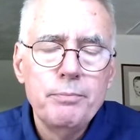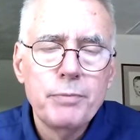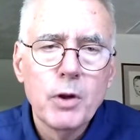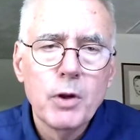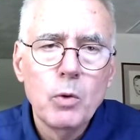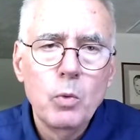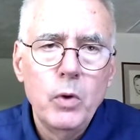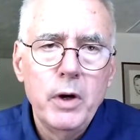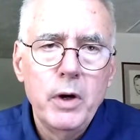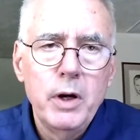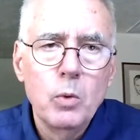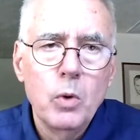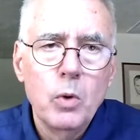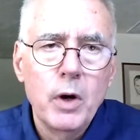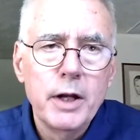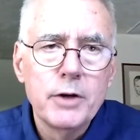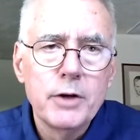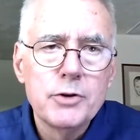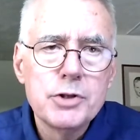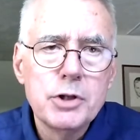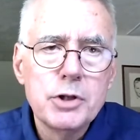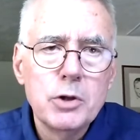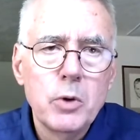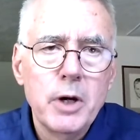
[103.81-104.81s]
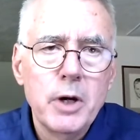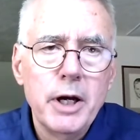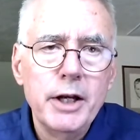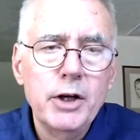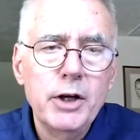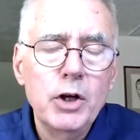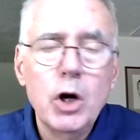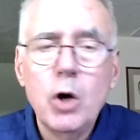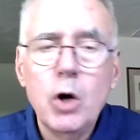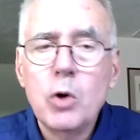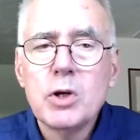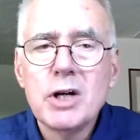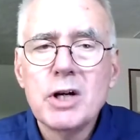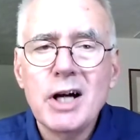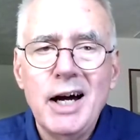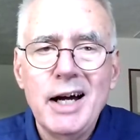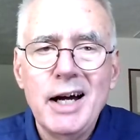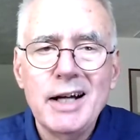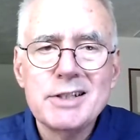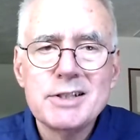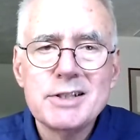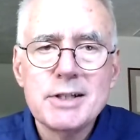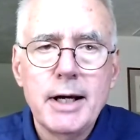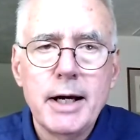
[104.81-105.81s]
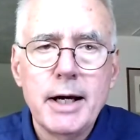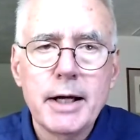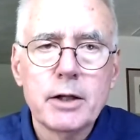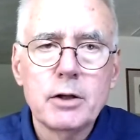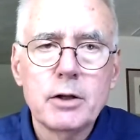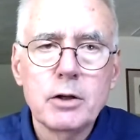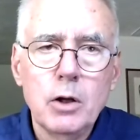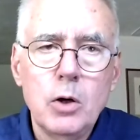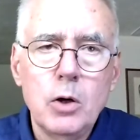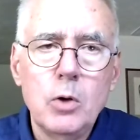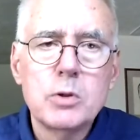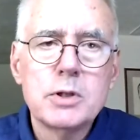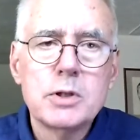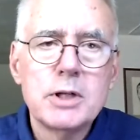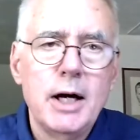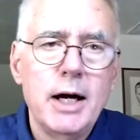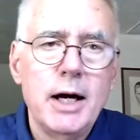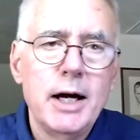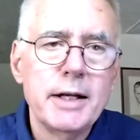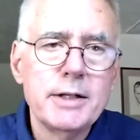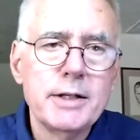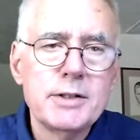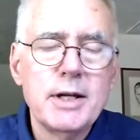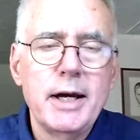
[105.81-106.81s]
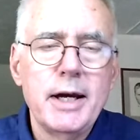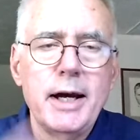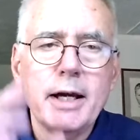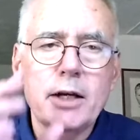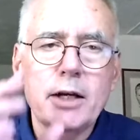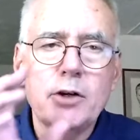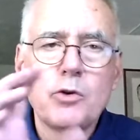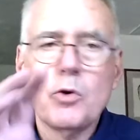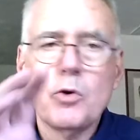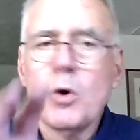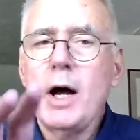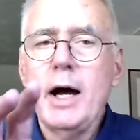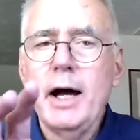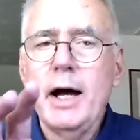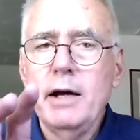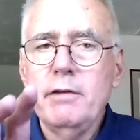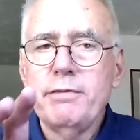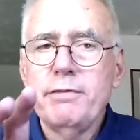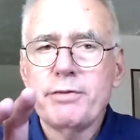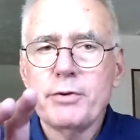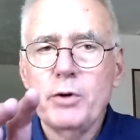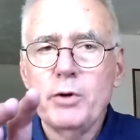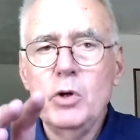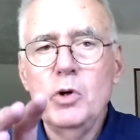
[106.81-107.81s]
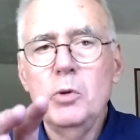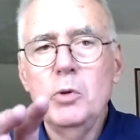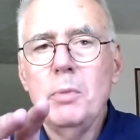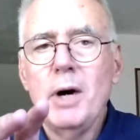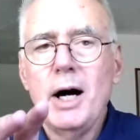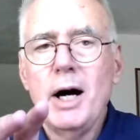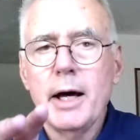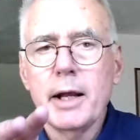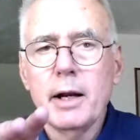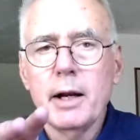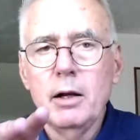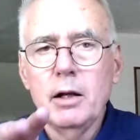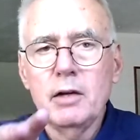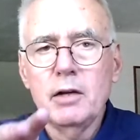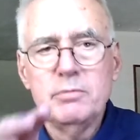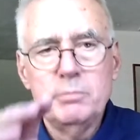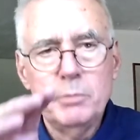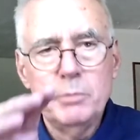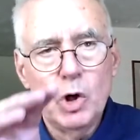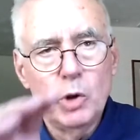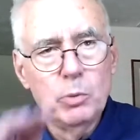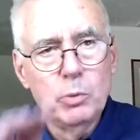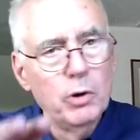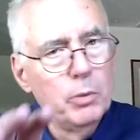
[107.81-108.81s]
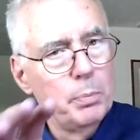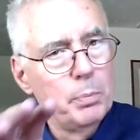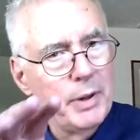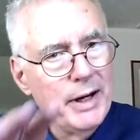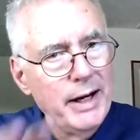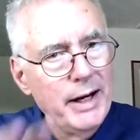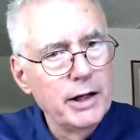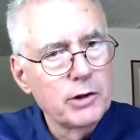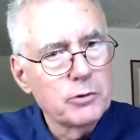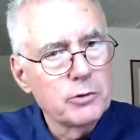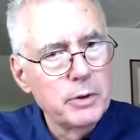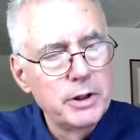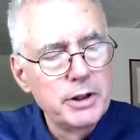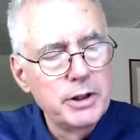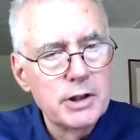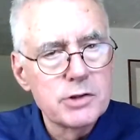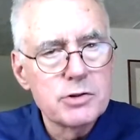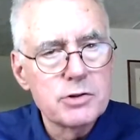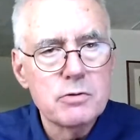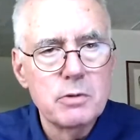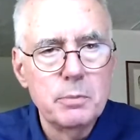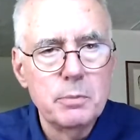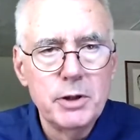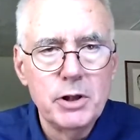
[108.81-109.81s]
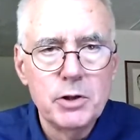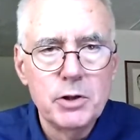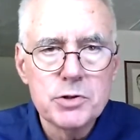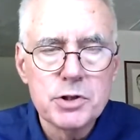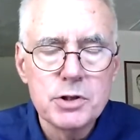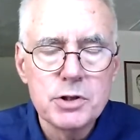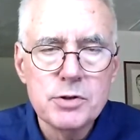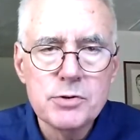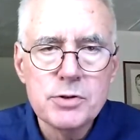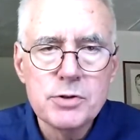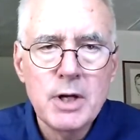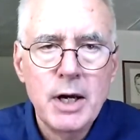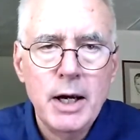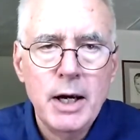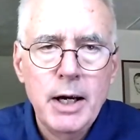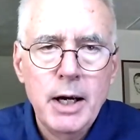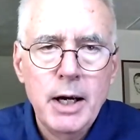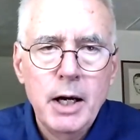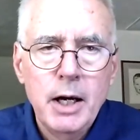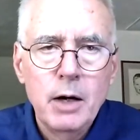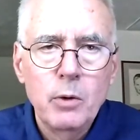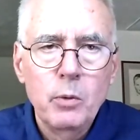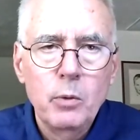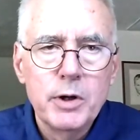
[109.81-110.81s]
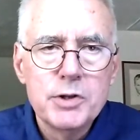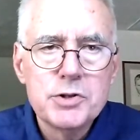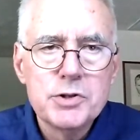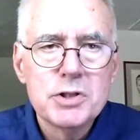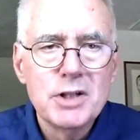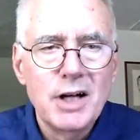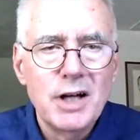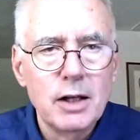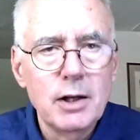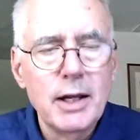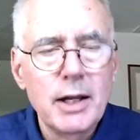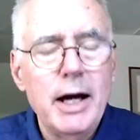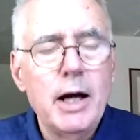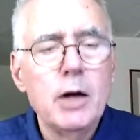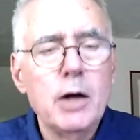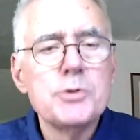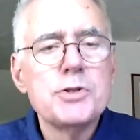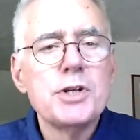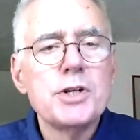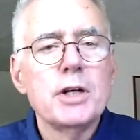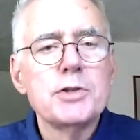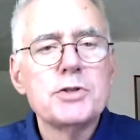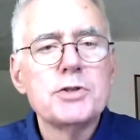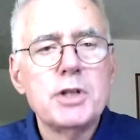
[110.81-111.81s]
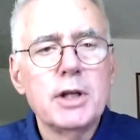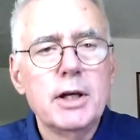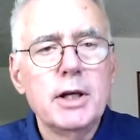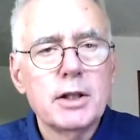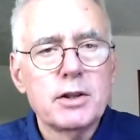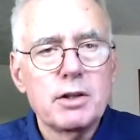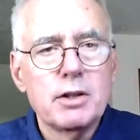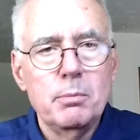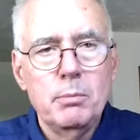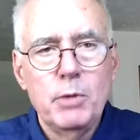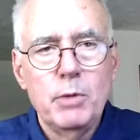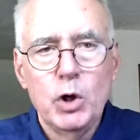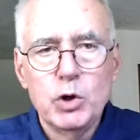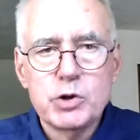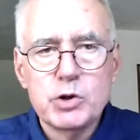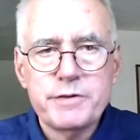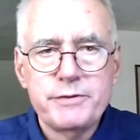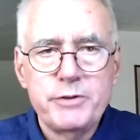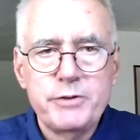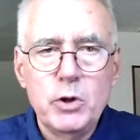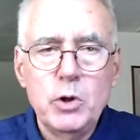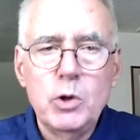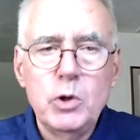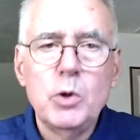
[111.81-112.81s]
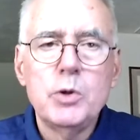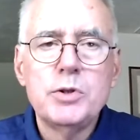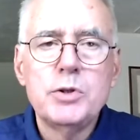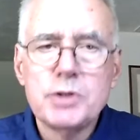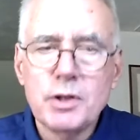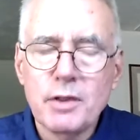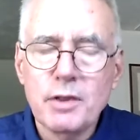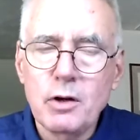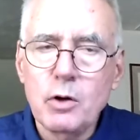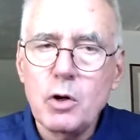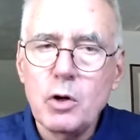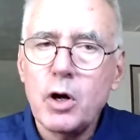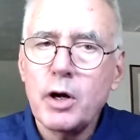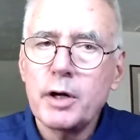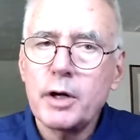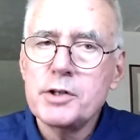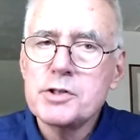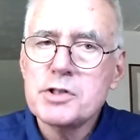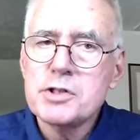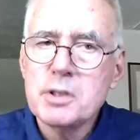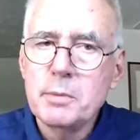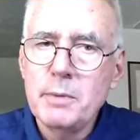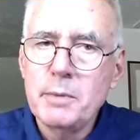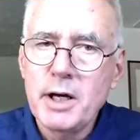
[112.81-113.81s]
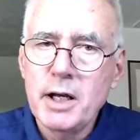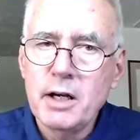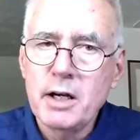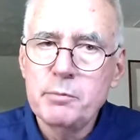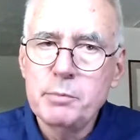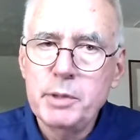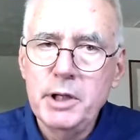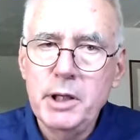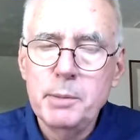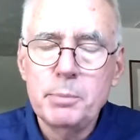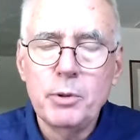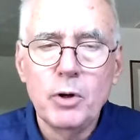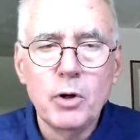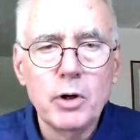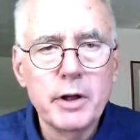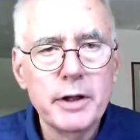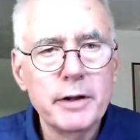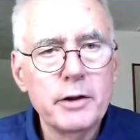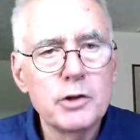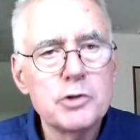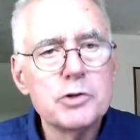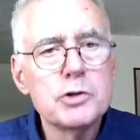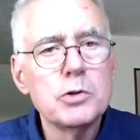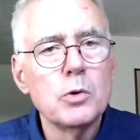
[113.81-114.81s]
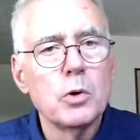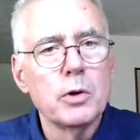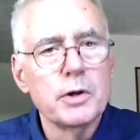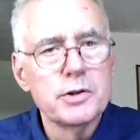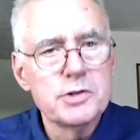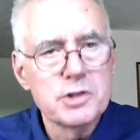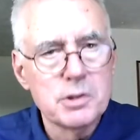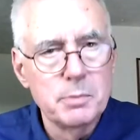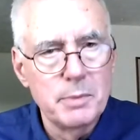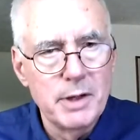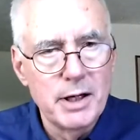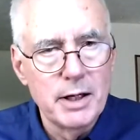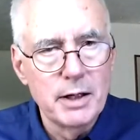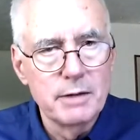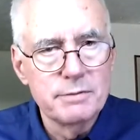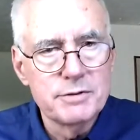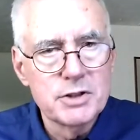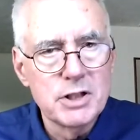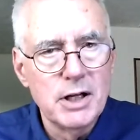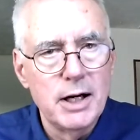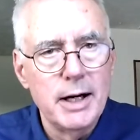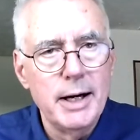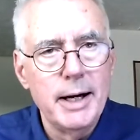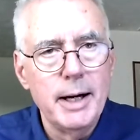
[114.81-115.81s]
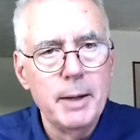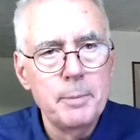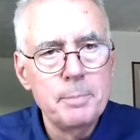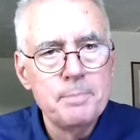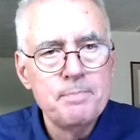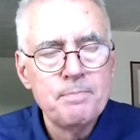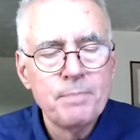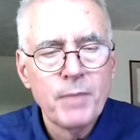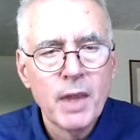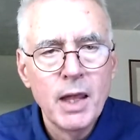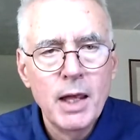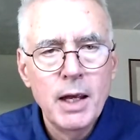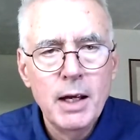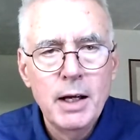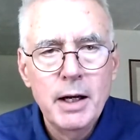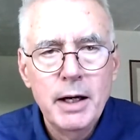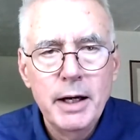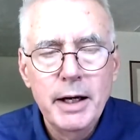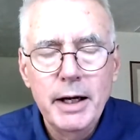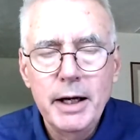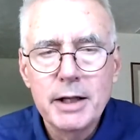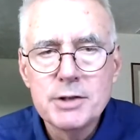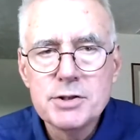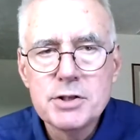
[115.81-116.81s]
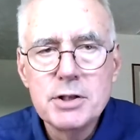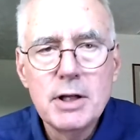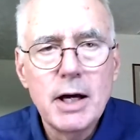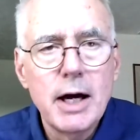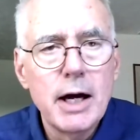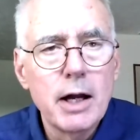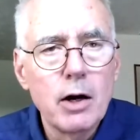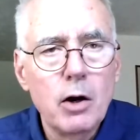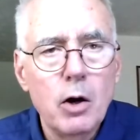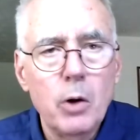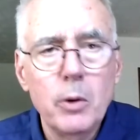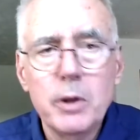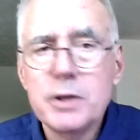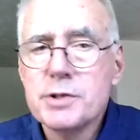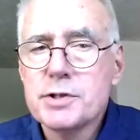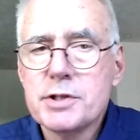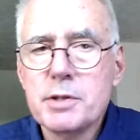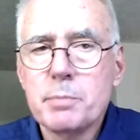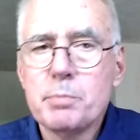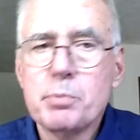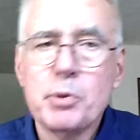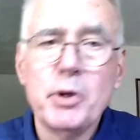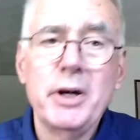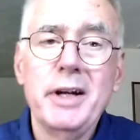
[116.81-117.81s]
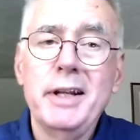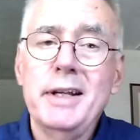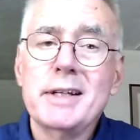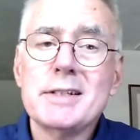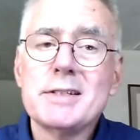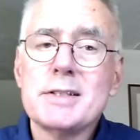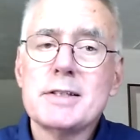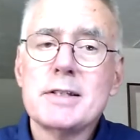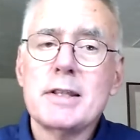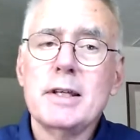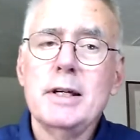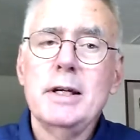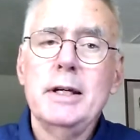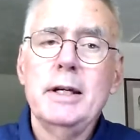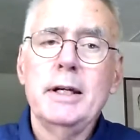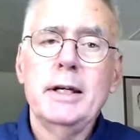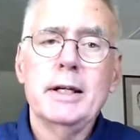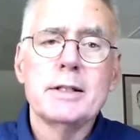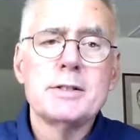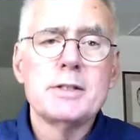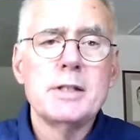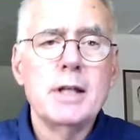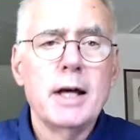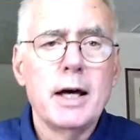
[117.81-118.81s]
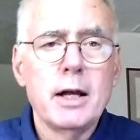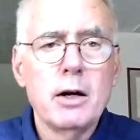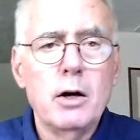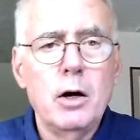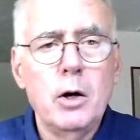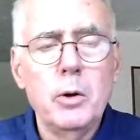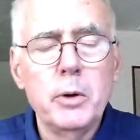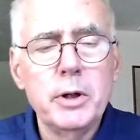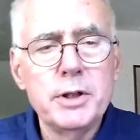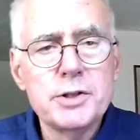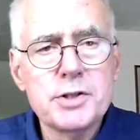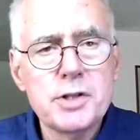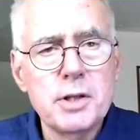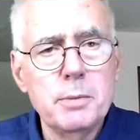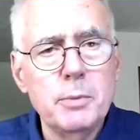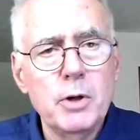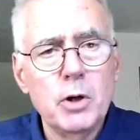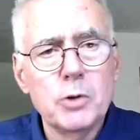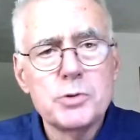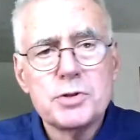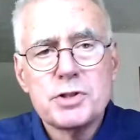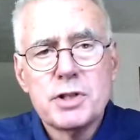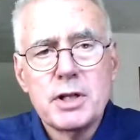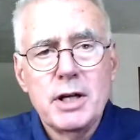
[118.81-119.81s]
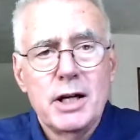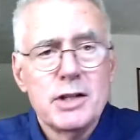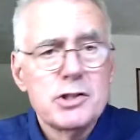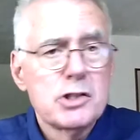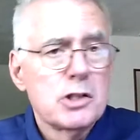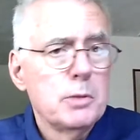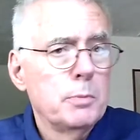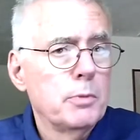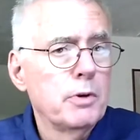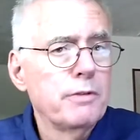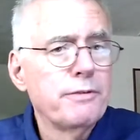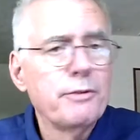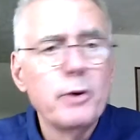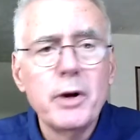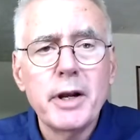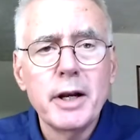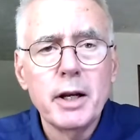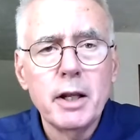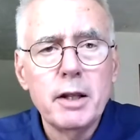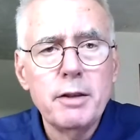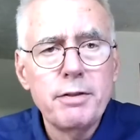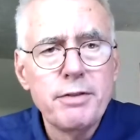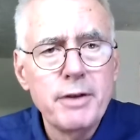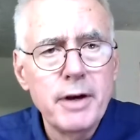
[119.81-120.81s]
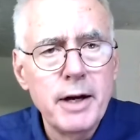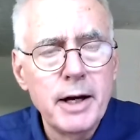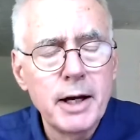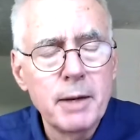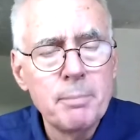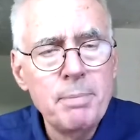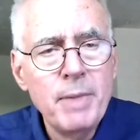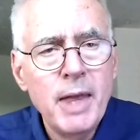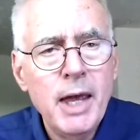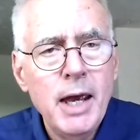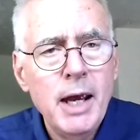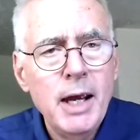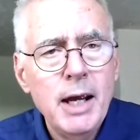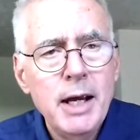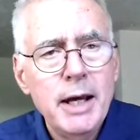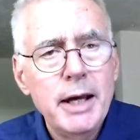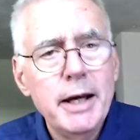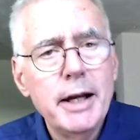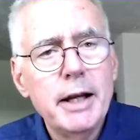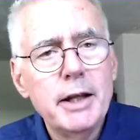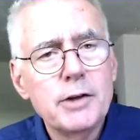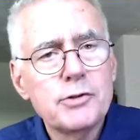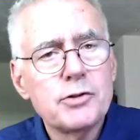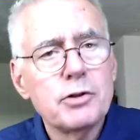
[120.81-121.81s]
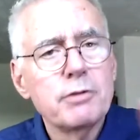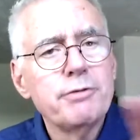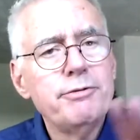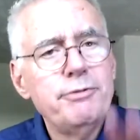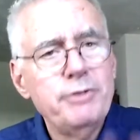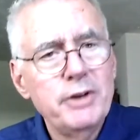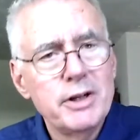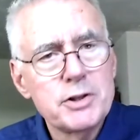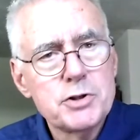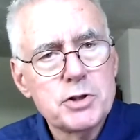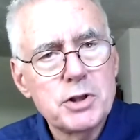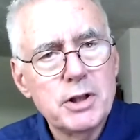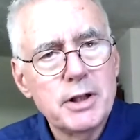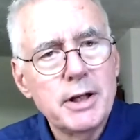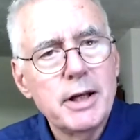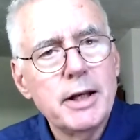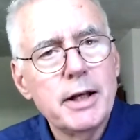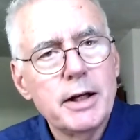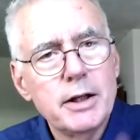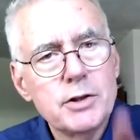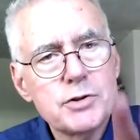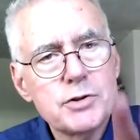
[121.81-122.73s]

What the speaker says: We went to a no contact, low contact, drive-through model of mobile pantry distributions, which allows us to get the most food to the largest amount of people in the shortest amount of time. It's not always the prettiest thing. It's not always the most customer-friendly thing. It is efficient. It